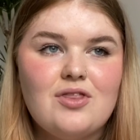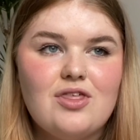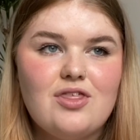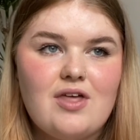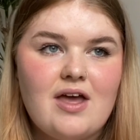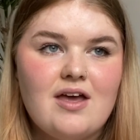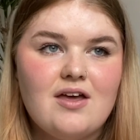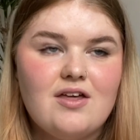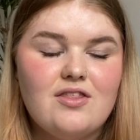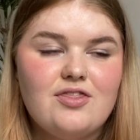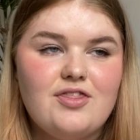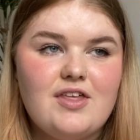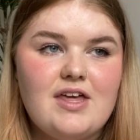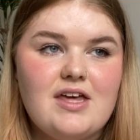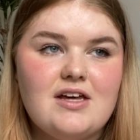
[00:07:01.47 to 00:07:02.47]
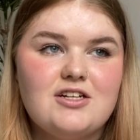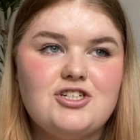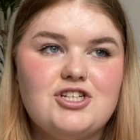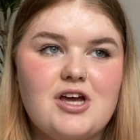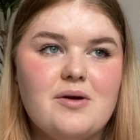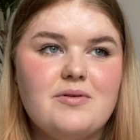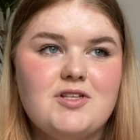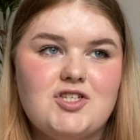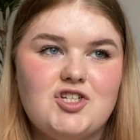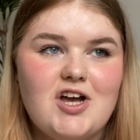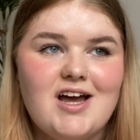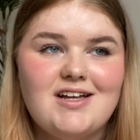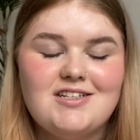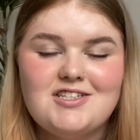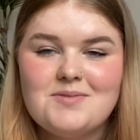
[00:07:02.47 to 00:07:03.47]
think the show is
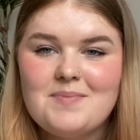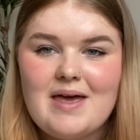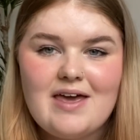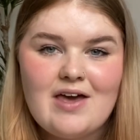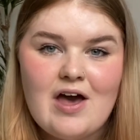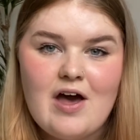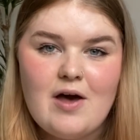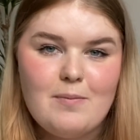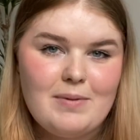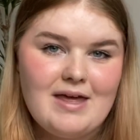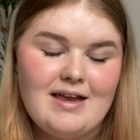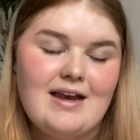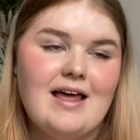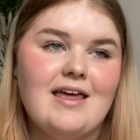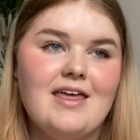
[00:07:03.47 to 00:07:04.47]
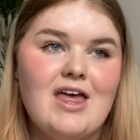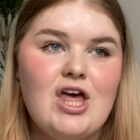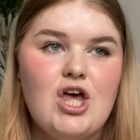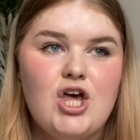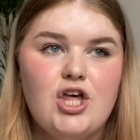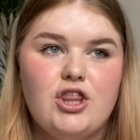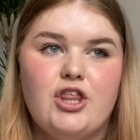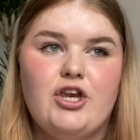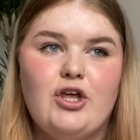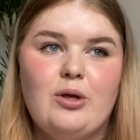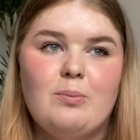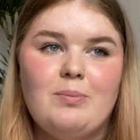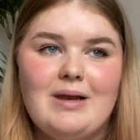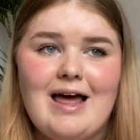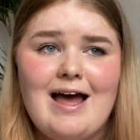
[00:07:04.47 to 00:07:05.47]
trying to make her be like the new
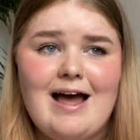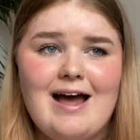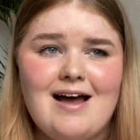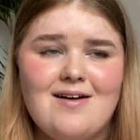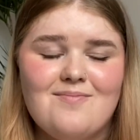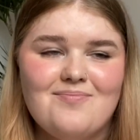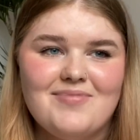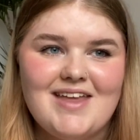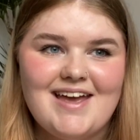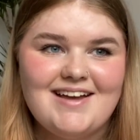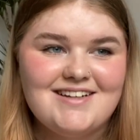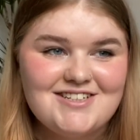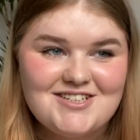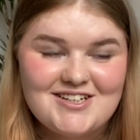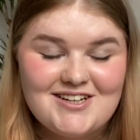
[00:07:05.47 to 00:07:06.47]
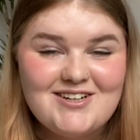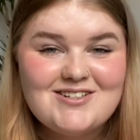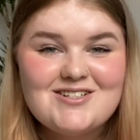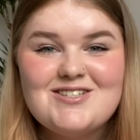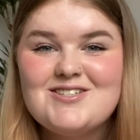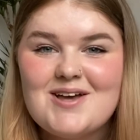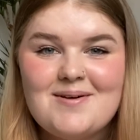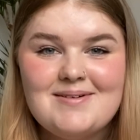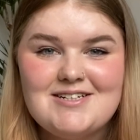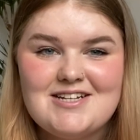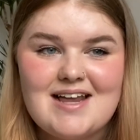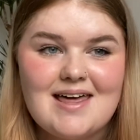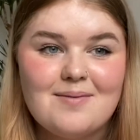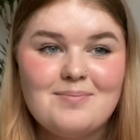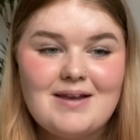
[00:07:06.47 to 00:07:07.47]
Blair, she looks so much
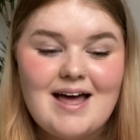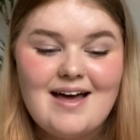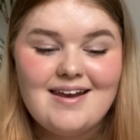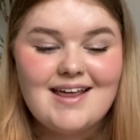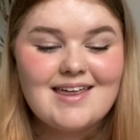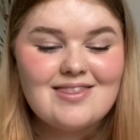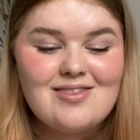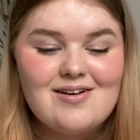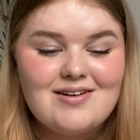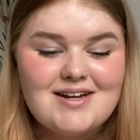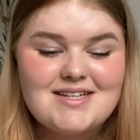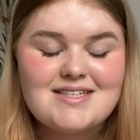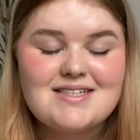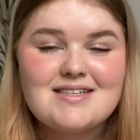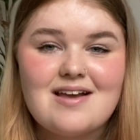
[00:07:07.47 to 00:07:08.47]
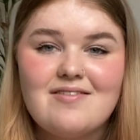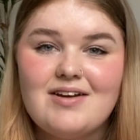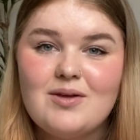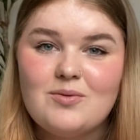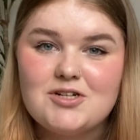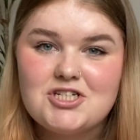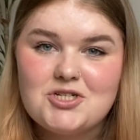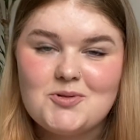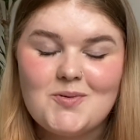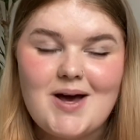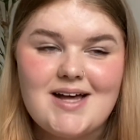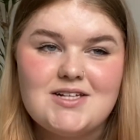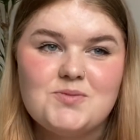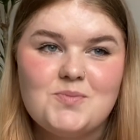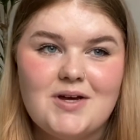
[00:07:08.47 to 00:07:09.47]
like Blair, like not necessarily what she
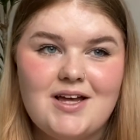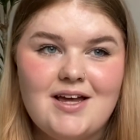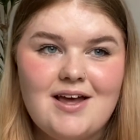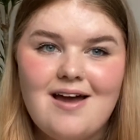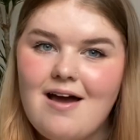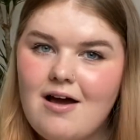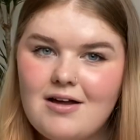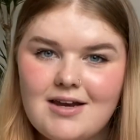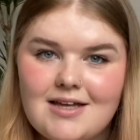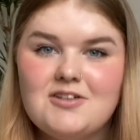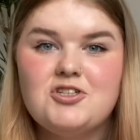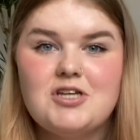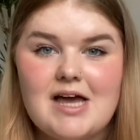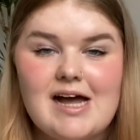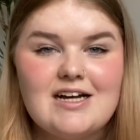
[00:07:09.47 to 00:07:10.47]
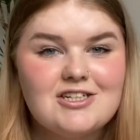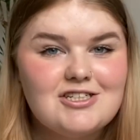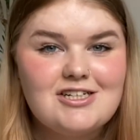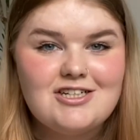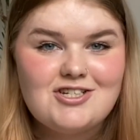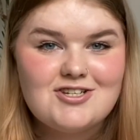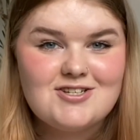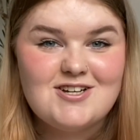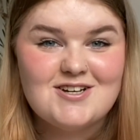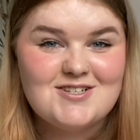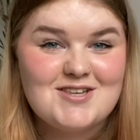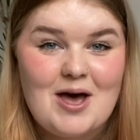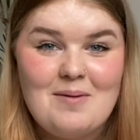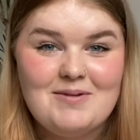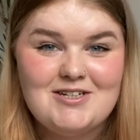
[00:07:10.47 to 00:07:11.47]
wears, but like she actually just looks
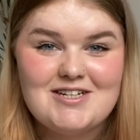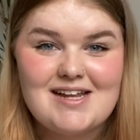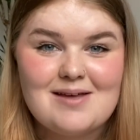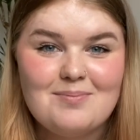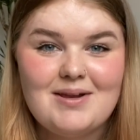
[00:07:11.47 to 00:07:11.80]
so much like